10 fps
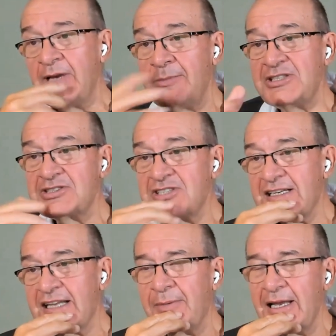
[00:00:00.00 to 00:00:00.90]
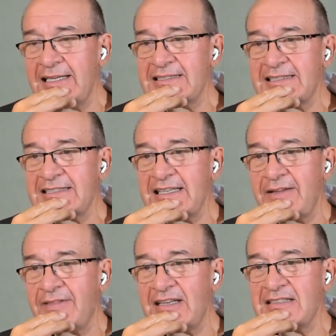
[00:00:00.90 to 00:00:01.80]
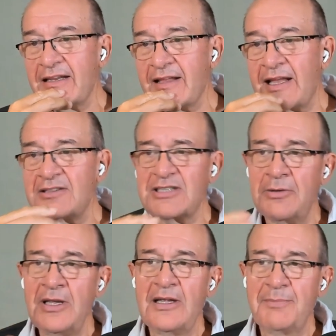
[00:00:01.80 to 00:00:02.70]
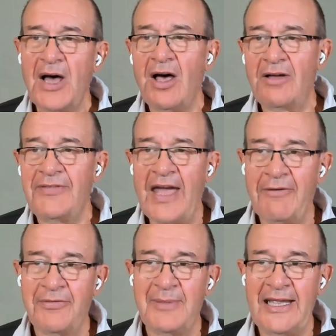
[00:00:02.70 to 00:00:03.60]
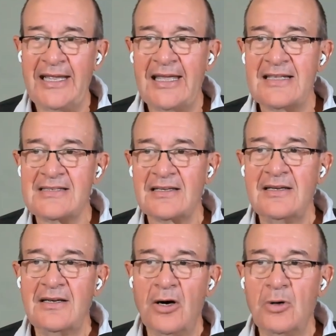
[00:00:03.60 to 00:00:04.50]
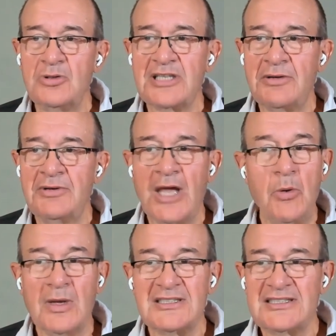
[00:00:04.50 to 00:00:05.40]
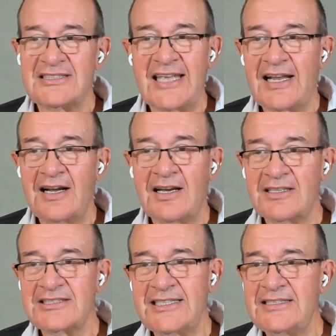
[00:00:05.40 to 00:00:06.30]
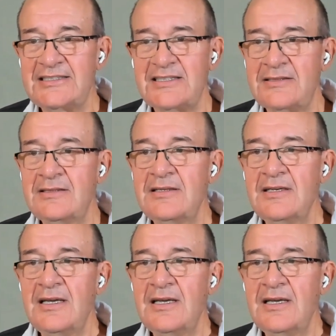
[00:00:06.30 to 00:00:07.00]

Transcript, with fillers: yes. Let me just check down my list to see if there's anything else. So part of that for me is also no one's a second-class citizen.